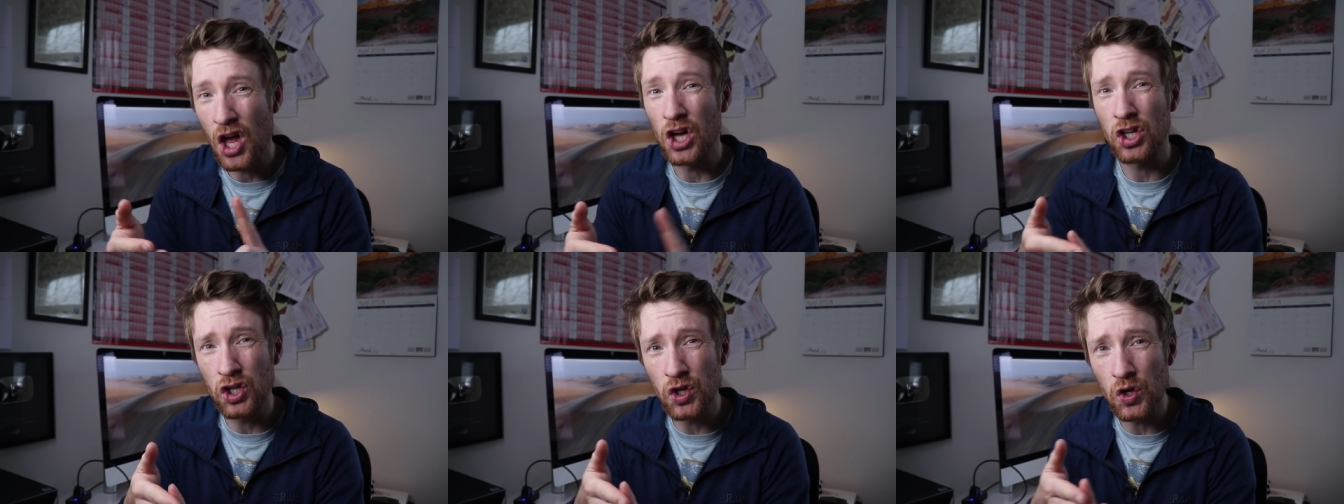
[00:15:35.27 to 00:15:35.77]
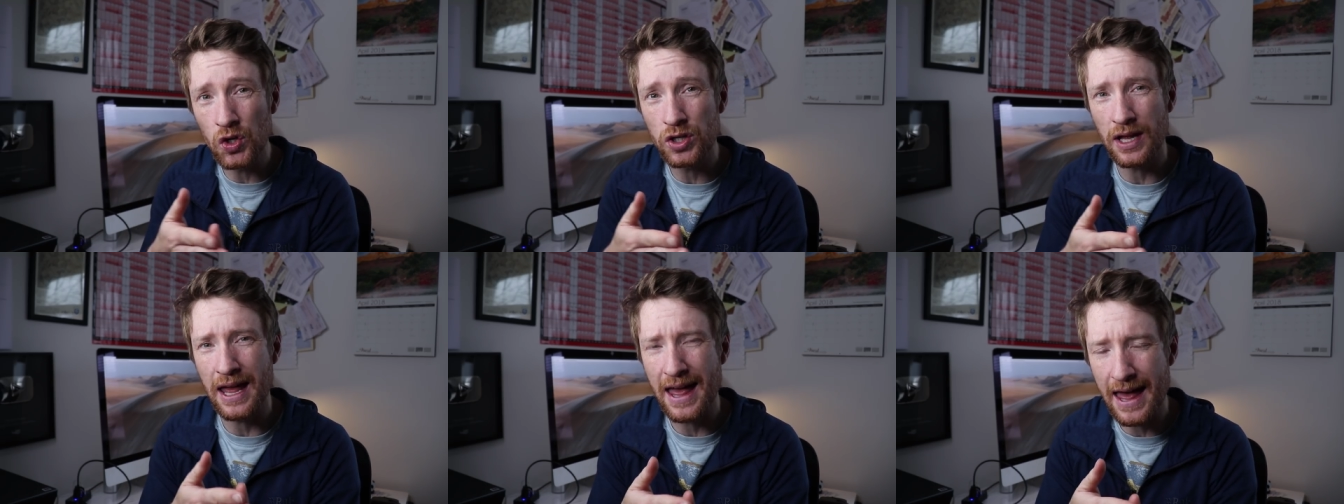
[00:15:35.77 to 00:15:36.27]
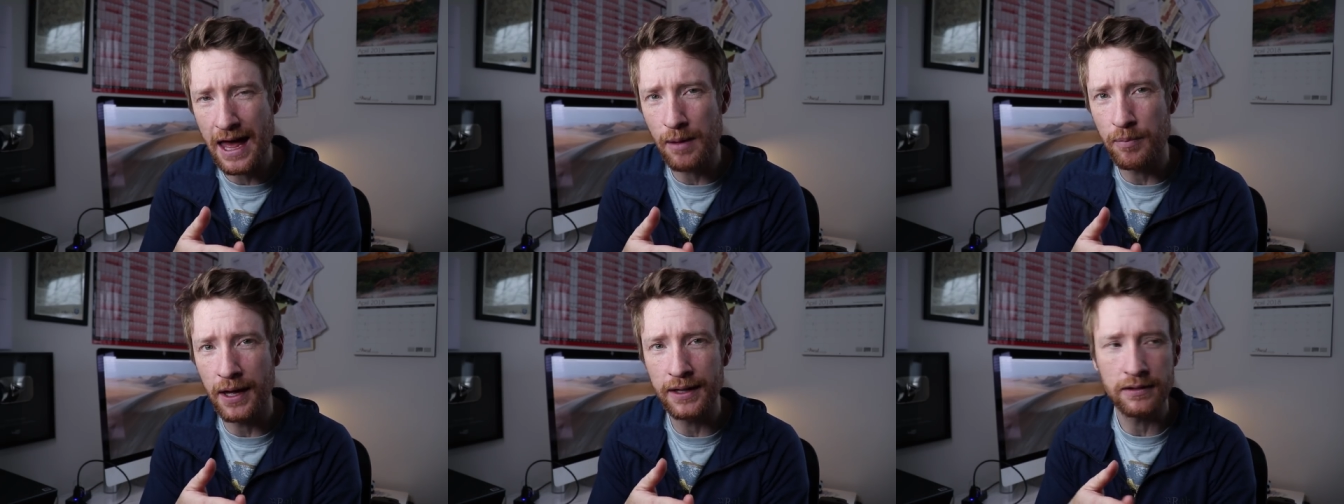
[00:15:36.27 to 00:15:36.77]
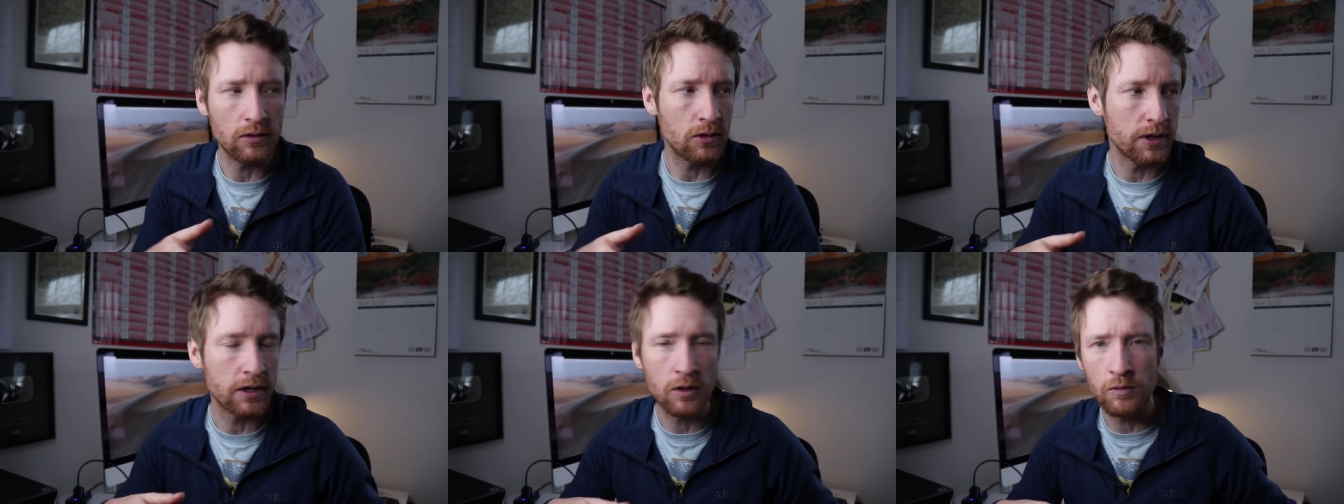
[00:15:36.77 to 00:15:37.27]
a good airbed
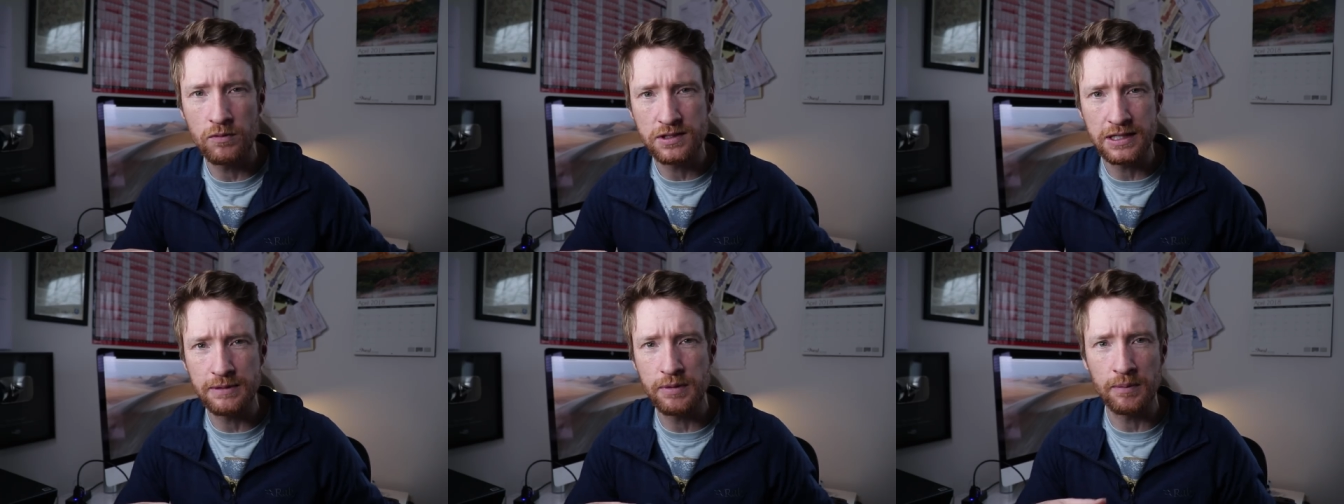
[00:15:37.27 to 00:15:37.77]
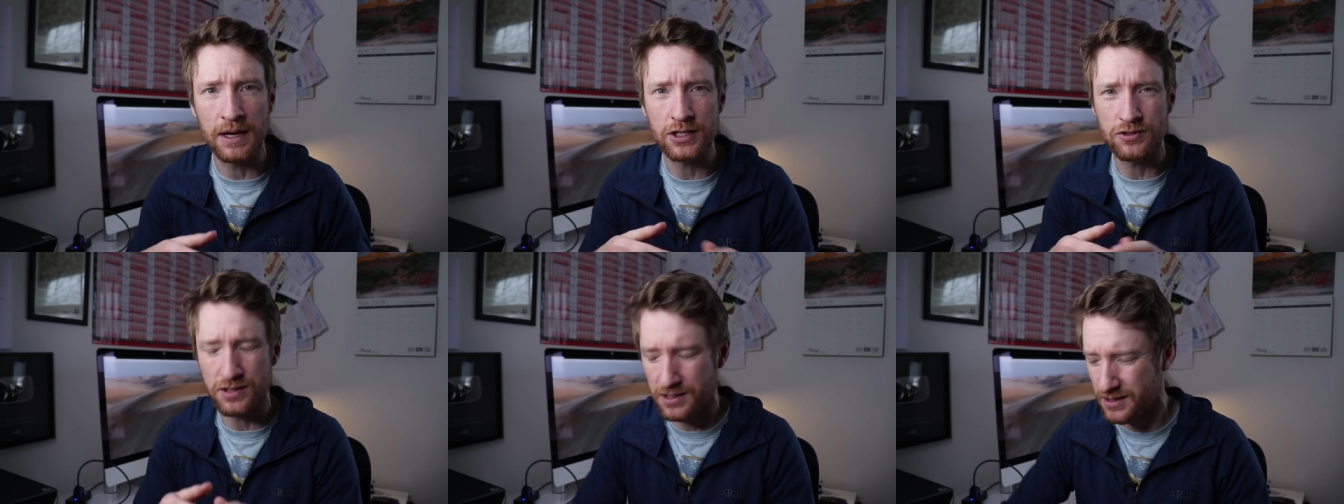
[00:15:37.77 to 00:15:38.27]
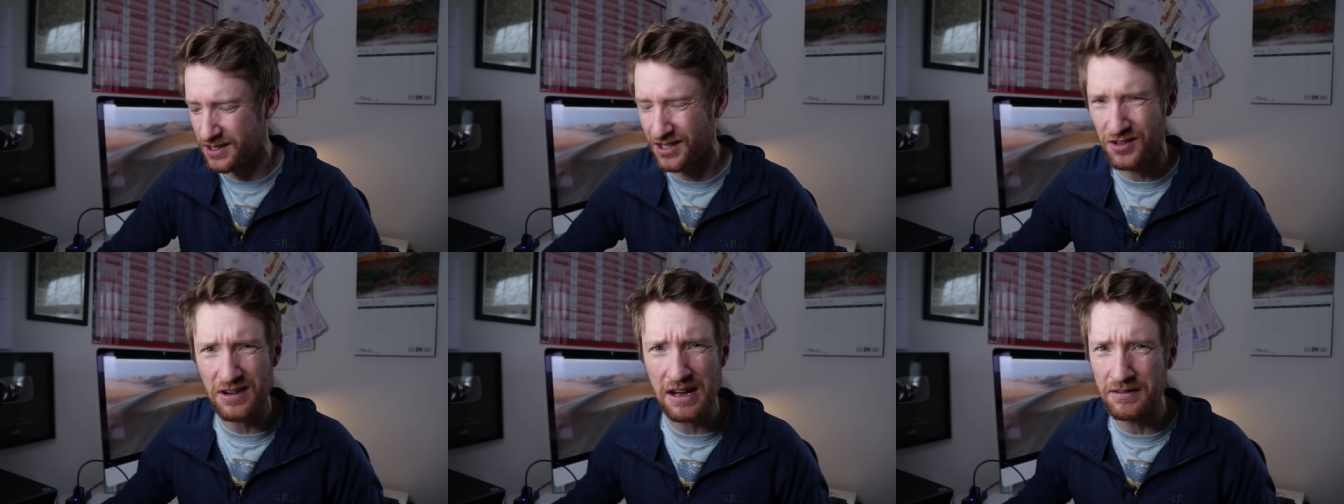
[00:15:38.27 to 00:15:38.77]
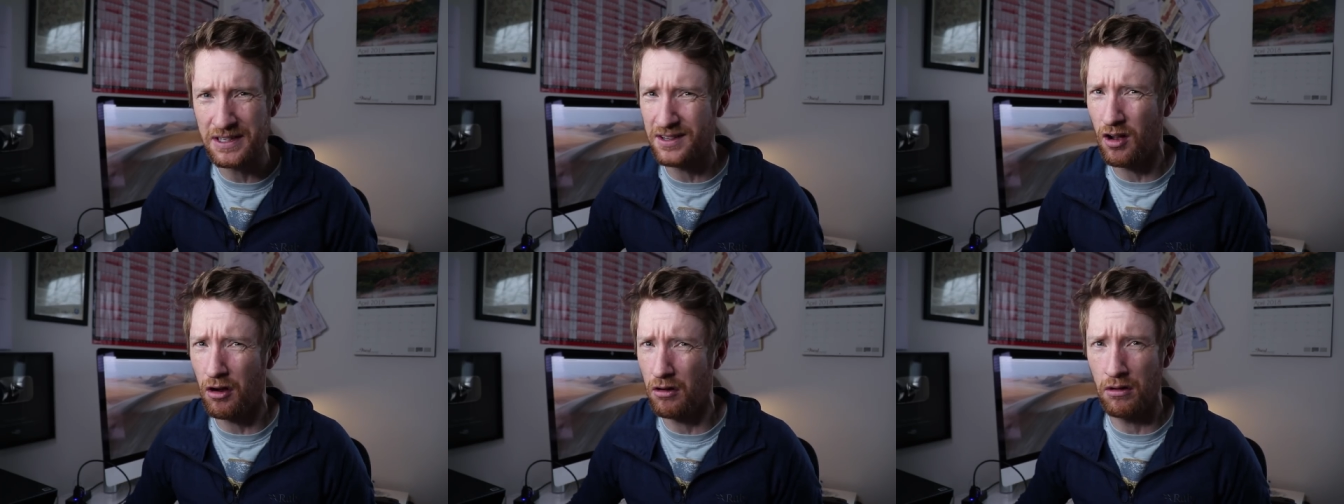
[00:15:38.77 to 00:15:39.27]
or you know sleeping mattress because the ground is
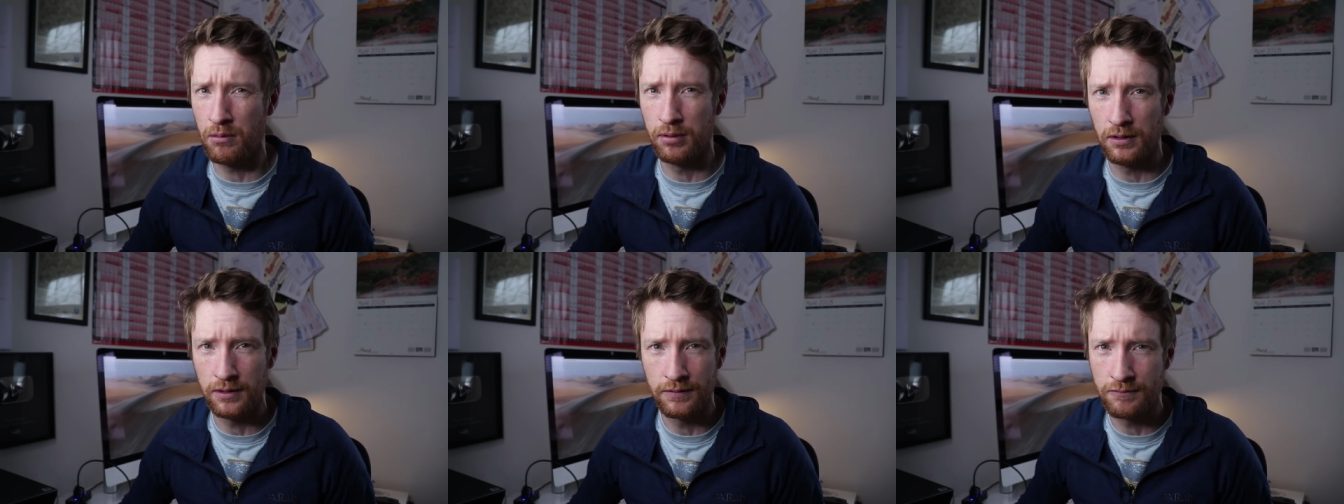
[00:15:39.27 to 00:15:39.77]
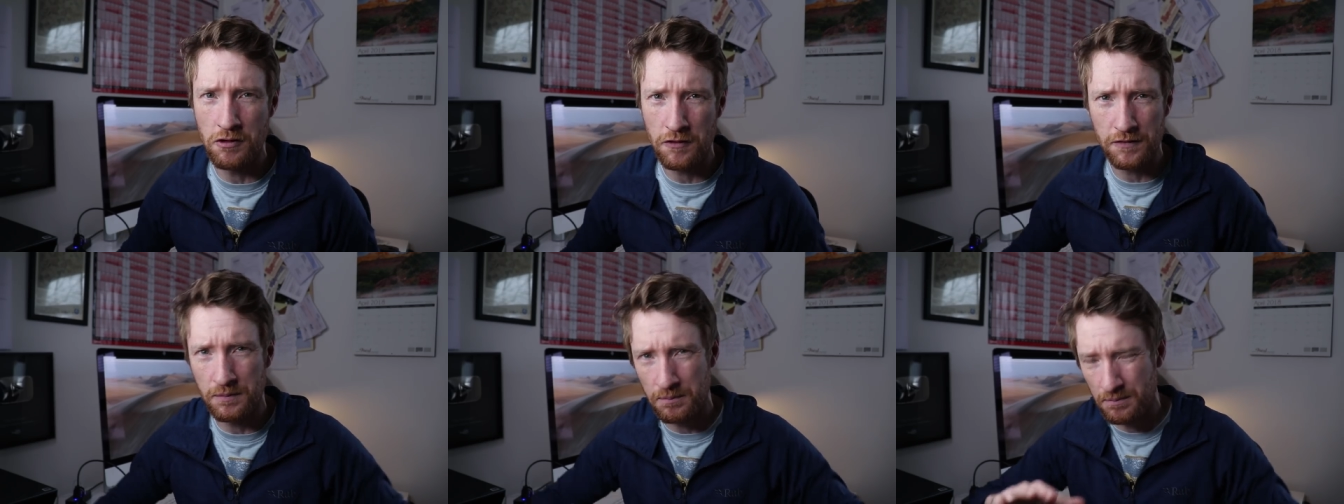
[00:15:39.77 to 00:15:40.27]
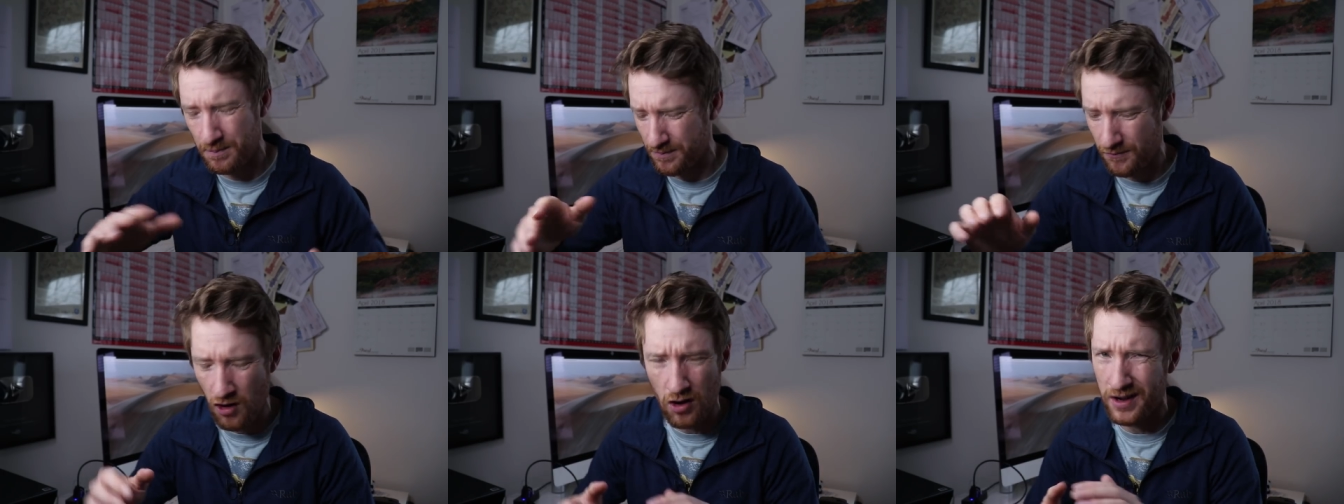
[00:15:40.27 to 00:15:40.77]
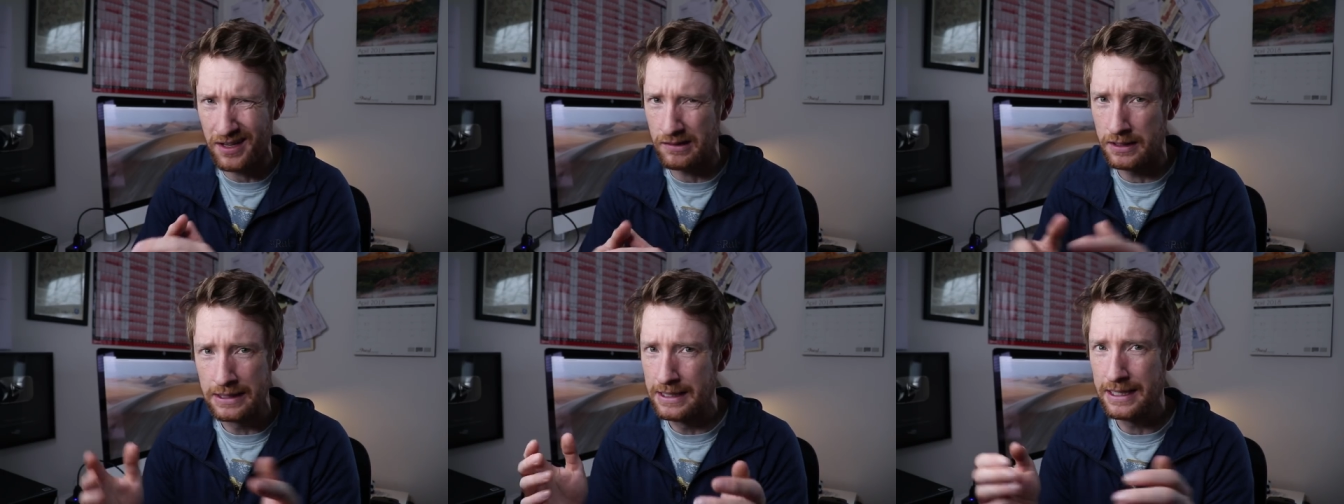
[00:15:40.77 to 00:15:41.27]
horrible and rough and rocky
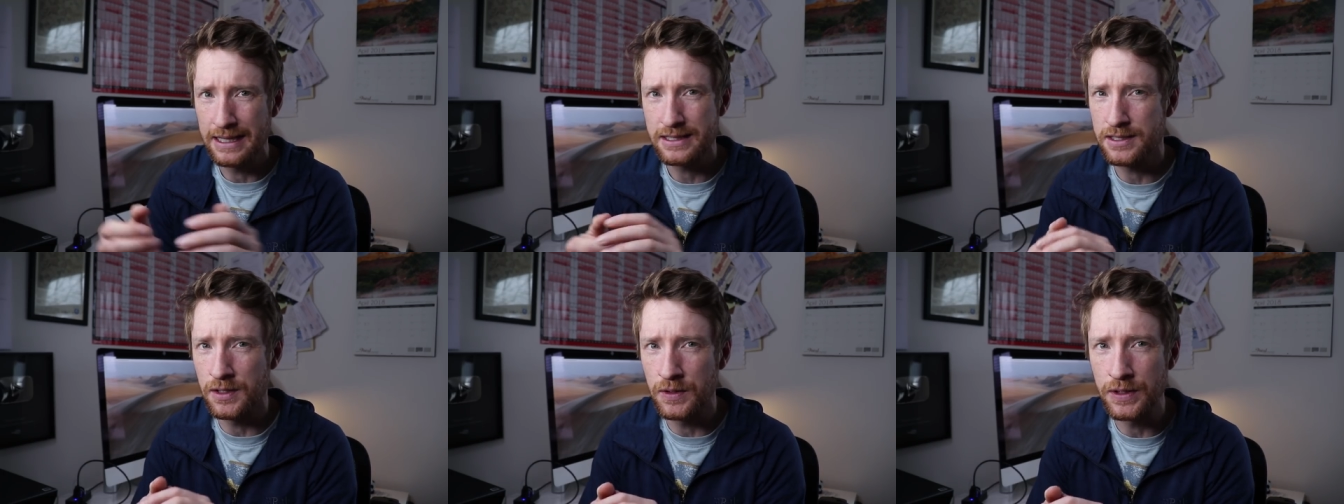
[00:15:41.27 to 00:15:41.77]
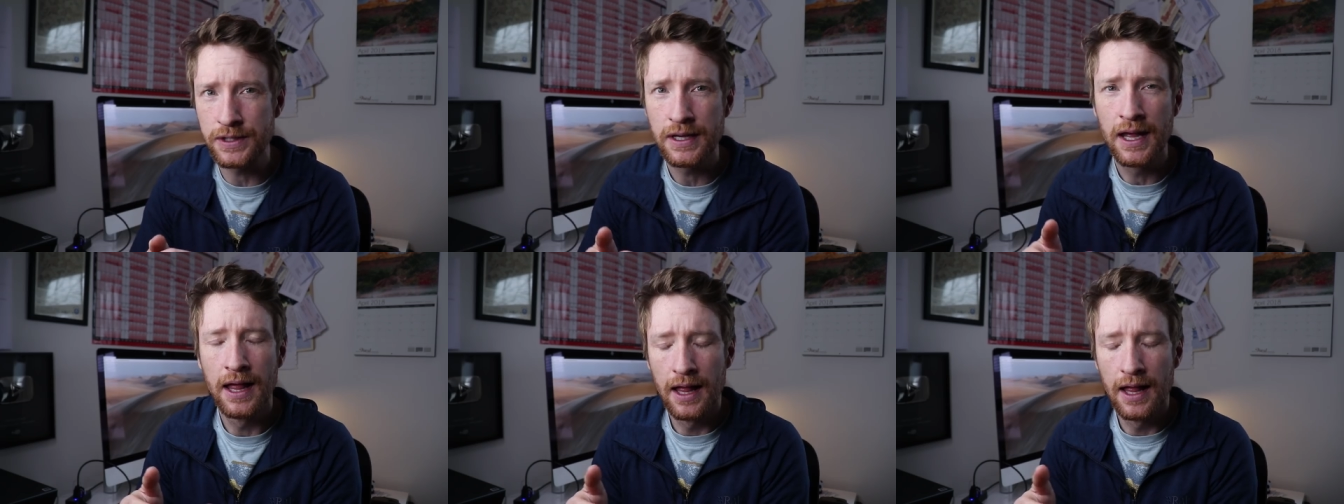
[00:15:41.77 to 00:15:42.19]
and it's no good.